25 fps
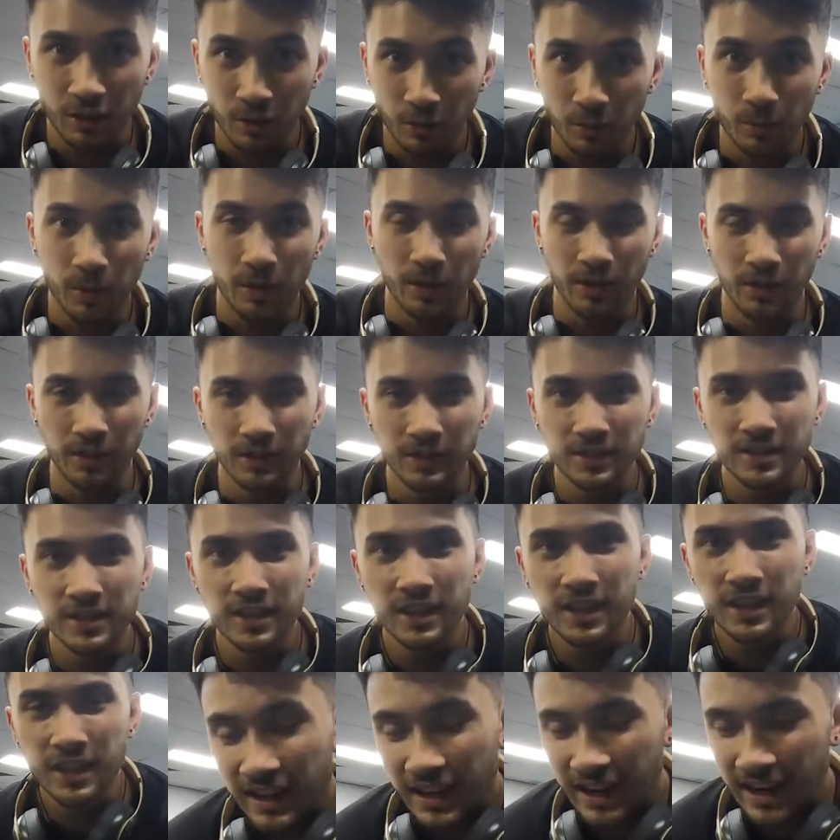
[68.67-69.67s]
the world.
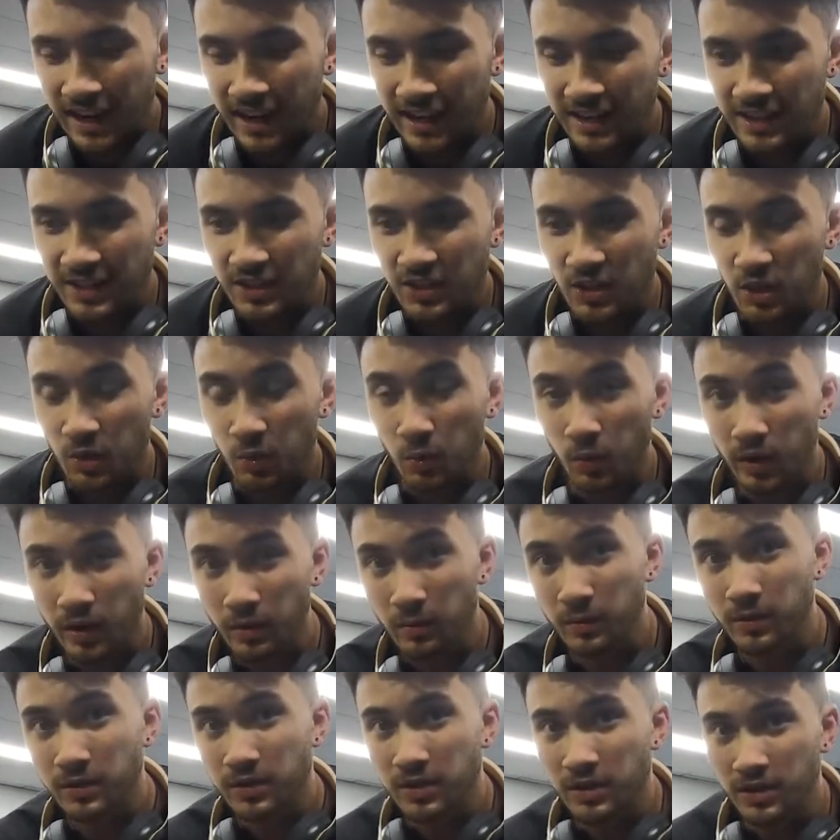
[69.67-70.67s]
And what I
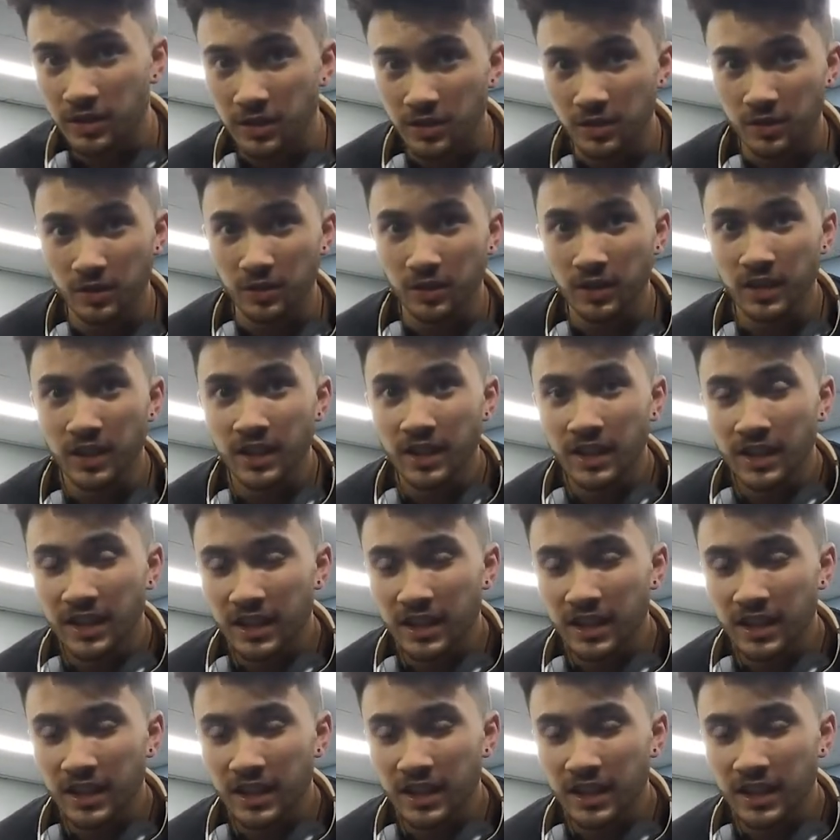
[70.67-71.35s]
want to do